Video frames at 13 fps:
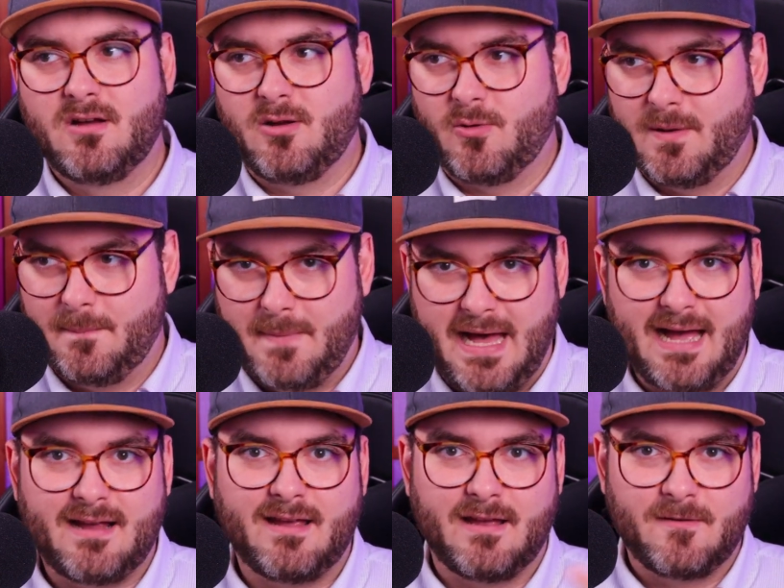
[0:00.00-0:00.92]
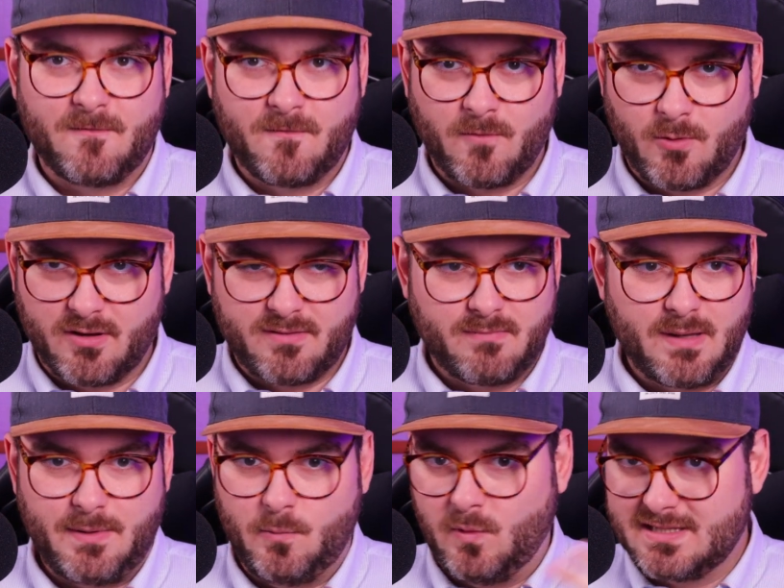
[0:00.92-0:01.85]
going back and forth,
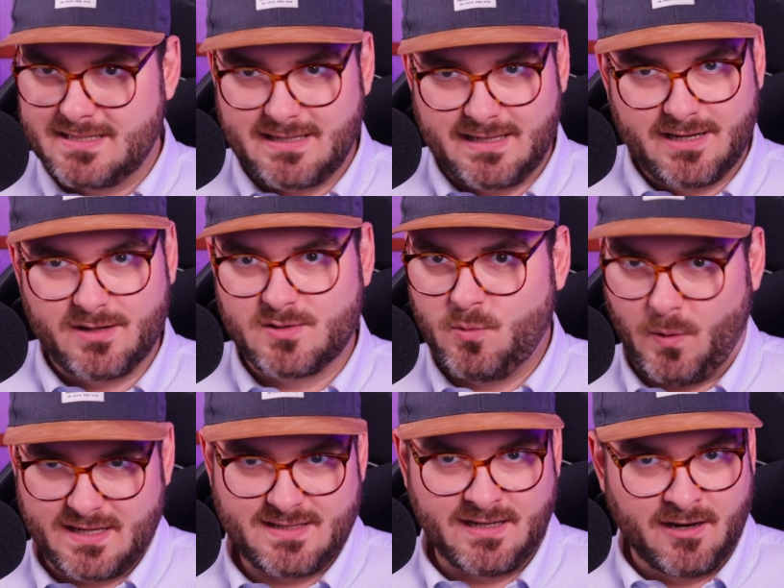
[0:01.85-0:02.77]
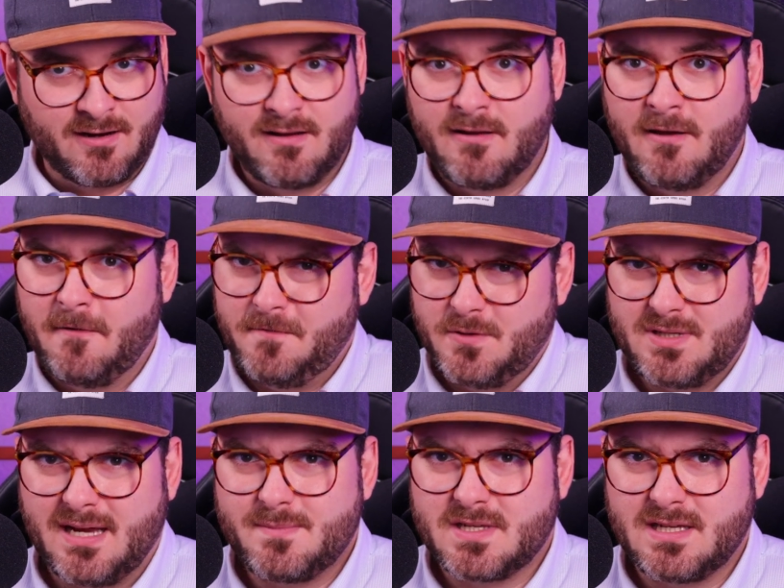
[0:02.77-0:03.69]
maybe once a year, twice a year, a few
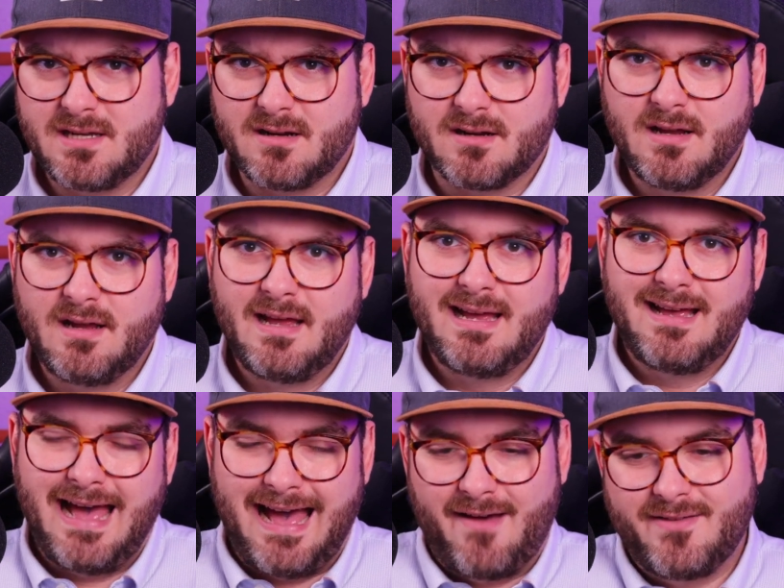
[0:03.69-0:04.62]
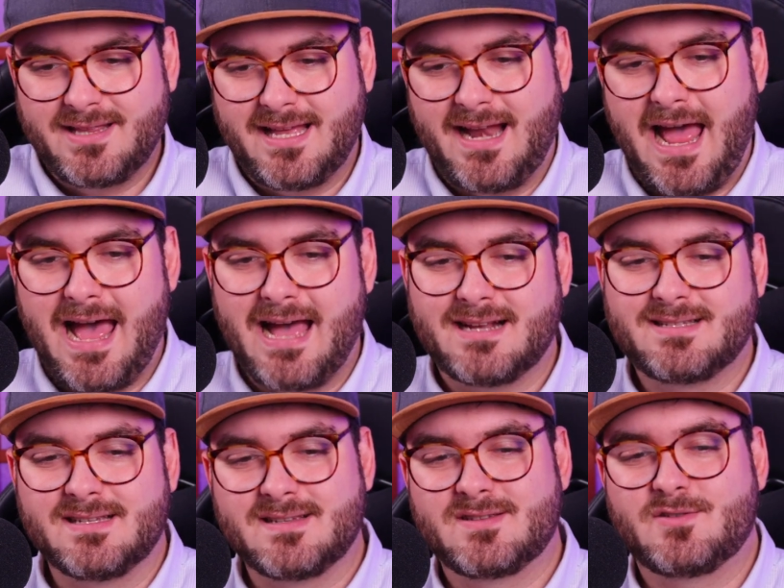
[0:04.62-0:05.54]
times a year, having that
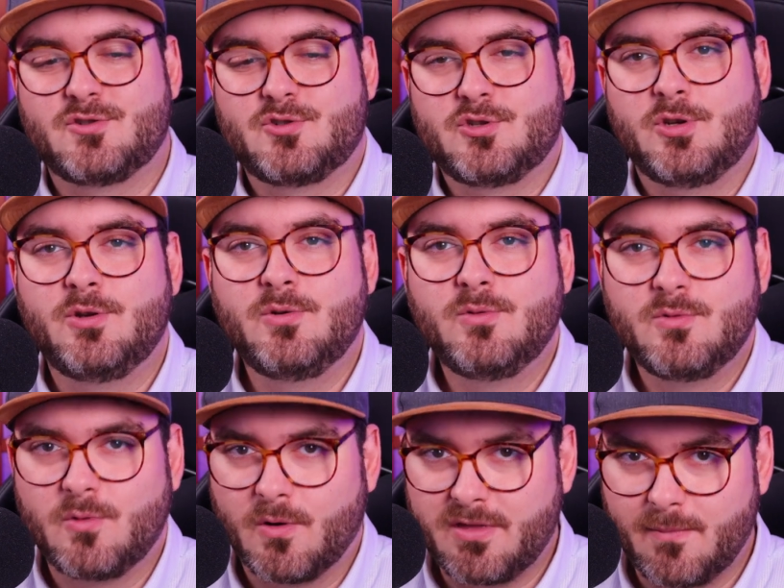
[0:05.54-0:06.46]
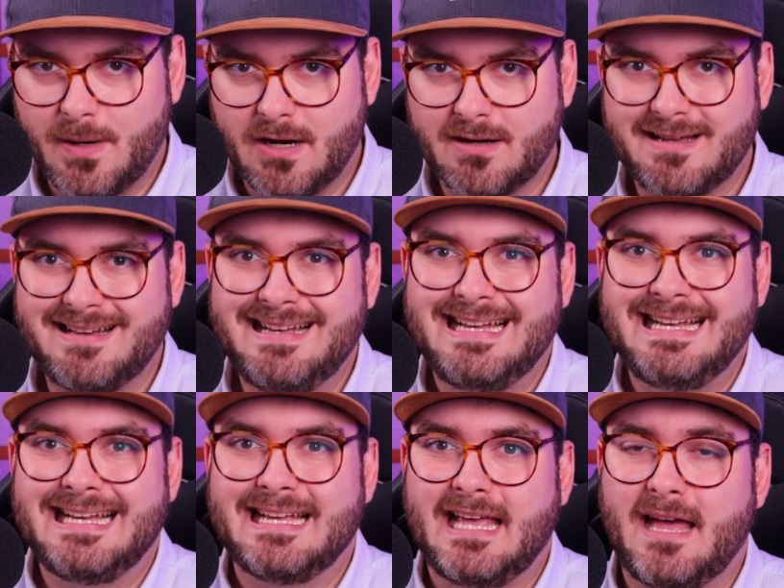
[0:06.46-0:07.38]
access to North America
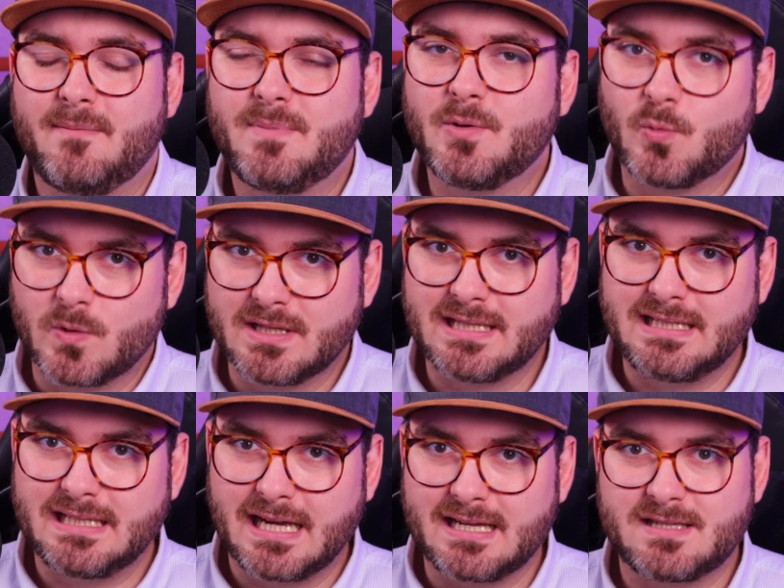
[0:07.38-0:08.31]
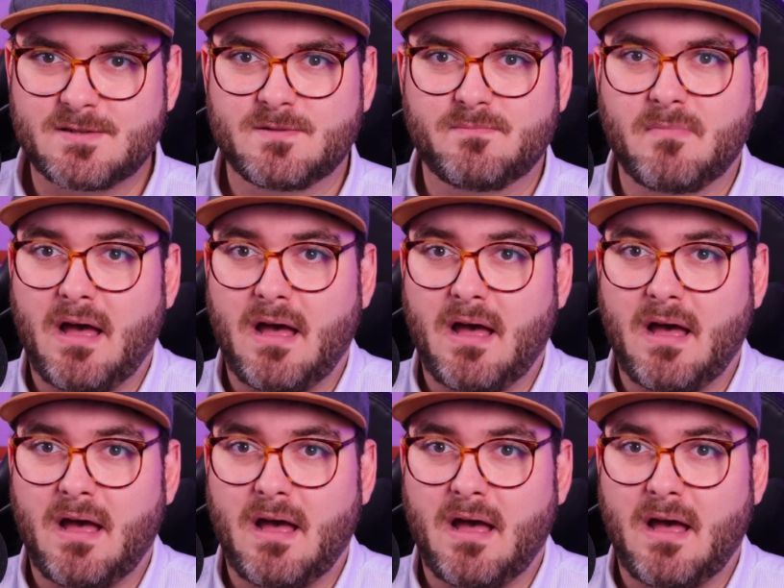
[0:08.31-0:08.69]
can be really nice.